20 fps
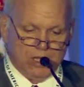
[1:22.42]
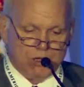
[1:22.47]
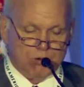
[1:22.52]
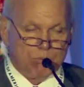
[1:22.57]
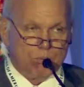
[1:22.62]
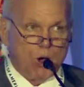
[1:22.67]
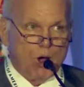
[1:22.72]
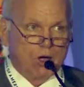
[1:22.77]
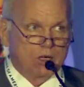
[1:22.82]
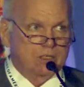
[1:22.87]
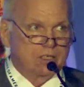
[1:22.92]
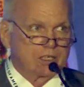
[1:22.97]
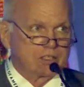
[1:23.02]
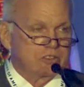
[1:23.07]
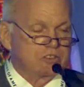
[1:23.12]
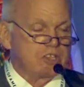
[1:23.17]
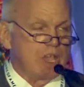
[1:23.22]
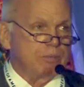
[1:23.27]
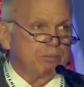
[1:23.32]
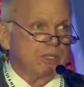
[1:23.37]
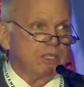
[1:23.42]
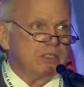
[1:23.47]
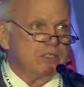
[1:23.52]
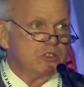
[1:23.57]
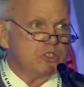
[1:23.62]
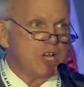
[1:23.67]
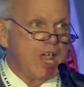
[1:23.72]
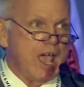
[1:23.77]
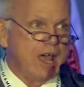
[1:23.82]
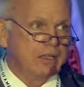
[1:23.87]
Mark accepted the
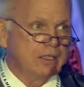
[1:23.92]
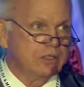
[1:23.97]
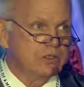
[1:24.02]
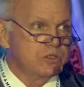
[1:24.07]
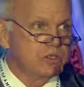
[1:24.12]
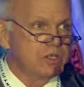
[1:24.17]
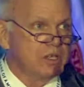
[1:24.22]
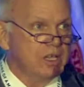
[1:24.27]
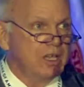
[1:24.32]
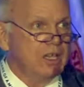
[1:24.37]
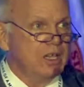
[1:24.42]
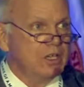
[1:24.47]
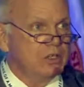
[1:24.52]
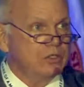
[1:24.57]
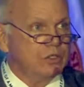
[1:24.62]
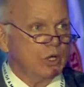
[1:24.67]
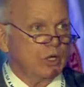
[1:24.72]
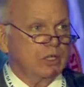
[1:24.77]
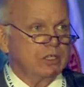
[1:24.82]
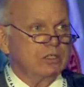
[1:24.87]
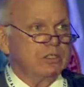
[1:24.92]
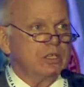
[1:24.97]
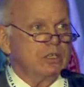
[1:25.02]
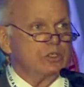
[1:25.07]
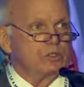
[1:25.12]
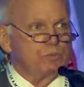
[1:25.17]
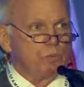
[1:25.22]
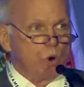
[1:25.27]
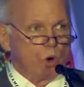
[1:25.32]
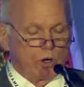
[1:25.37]
challenge, took it to
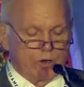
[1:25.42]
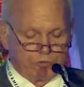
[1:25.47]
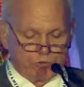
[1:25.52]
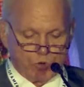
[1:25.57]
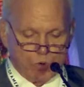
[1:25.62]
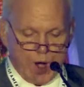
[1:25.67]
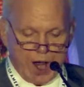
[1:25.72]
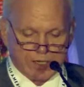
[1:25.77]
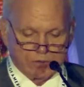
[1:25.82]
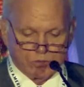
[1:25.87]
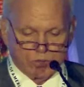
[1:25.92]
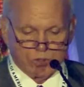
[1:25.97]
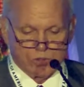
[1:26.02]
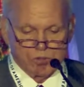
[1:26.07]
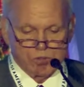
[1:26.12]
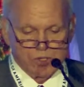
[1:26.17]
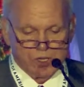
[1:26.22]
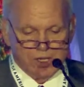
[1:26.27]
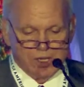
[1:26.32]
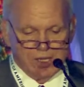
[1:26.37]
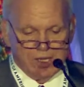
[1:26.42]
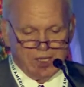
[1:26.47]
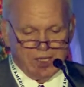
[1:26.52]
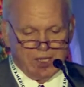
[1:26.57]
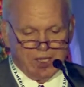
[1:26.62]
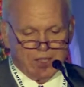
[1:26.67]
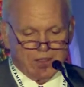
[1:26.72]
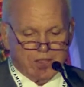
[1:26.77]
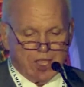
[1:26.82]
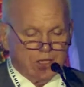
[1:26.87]
his board of directors.
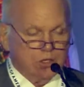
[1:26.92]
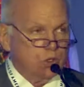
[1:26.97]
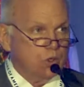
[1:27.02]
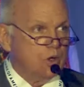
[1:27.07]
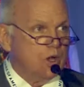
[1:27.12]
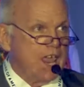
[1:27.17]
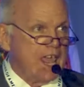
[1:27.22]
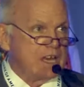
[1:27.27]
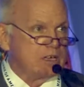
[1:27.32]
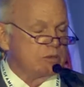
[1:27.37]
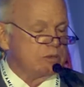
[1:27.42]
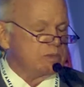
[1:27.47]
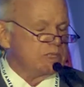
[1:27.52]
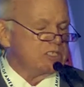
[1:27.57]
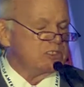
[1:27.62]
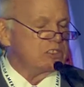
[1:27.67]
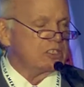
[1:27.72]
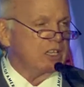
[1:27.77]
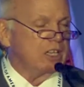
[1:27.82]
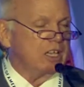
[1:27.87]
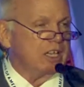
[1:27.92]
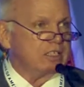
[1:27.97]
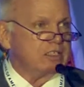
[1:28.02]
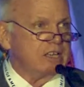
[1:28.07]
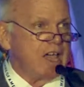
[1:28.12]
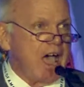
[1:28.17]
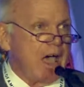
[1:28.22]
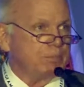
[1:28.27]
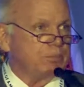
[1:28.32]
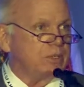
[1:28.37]
They unanimously
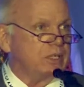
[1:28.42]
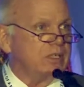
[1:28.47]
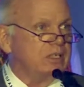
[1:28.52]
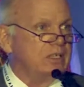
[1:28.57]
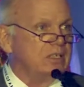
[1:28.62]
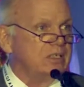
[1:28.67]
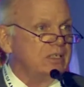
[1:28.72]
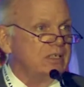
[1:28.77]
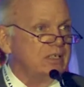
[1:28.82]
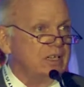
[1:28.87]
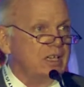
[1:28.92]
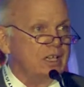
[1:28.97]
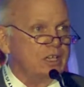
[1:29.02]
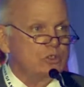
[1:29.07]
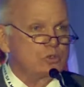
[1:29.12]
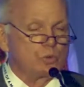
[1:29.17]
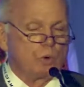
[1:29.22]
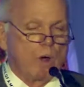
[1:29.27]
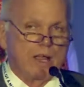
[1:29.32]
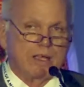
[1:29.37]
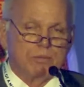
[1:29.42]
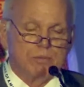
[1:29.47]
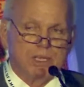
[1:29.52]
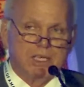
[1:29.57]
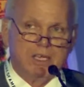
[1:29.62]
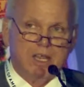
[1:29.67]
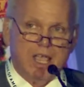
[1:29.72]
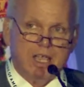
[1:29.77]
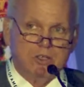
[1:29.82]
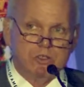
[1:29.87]
adopted his
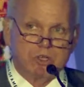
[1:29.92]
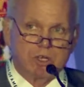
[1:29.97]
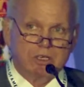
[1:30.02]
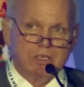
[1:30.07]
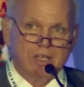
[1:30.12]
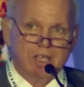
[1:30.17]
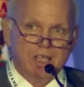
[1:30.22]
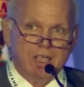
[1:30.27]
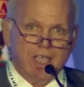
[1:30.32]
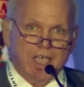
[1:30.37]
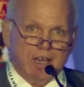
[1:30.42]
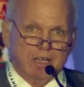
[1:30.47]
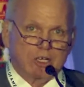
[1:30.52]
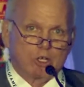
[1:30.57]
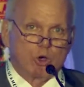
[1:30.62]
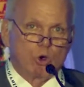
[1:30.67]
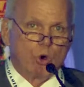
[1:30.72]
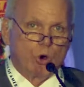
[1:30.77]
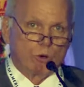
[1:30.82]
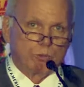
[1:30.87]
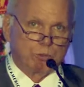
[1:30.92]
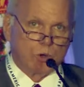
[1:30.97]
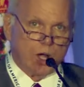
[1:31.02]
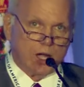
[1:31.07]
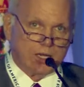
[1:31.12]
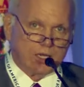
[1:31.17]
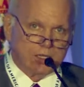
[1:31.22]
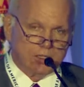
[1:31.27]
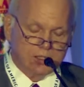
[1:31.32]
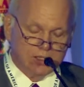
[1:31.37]
recommendation and
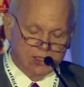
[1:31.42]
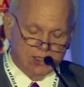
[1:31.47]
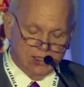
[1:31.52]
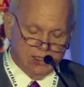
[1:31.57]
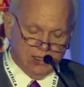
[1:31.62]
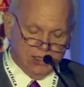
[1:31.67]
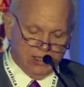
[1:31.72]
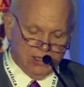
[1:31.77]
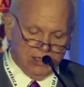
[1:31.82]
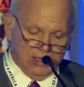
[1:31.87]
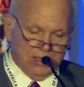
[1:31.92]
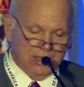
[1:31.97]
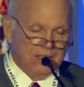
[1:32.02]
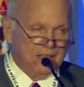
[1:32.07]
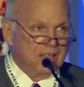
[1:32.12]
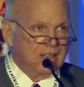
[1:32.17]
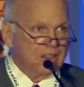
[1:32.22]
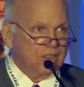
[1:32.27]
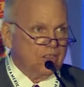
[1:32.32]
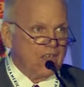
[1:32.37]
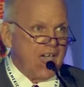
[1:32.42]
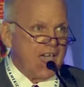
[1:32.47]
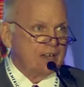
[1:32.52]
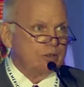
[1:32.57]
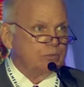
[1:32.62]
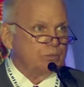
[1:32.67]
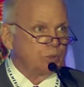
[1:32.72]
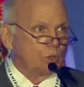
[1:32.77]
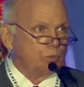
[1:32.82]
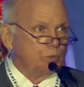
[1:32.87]
incorporated
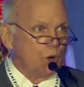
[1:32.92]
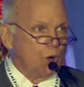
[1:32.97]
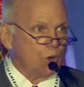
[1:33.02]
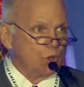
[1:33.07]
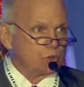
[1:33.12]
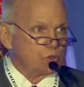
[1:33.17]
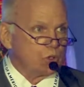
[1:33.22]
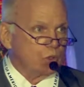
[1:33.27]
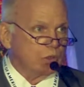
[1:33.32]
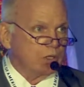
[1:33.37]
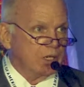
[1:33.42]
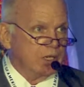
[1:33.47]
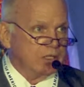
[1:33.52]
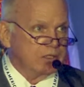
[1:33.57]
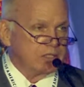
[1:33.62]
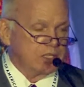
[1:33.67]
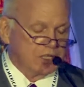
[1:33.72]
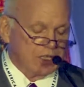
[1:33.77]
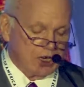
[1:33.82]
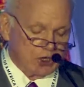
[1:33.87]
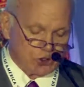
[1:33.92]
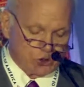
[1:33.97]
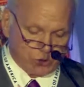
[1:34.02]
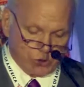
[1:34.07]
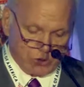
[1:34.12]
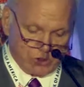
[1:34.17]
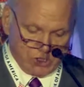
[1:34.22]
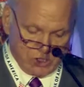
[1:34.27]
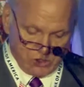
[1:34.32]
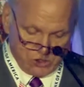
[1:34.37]
that proposal into their
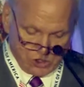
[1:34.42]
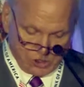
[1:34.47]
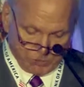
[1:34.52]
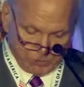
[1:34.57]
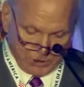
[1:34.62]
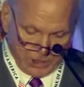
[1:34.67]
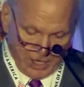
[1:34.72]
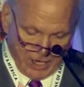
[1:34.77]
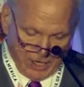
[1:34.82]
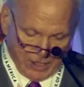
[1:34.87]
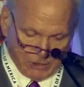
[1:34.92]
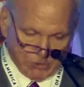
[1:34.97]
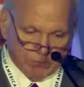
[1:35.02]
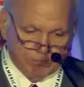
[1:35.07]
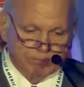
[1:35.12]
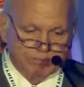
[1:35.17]
strategic plan.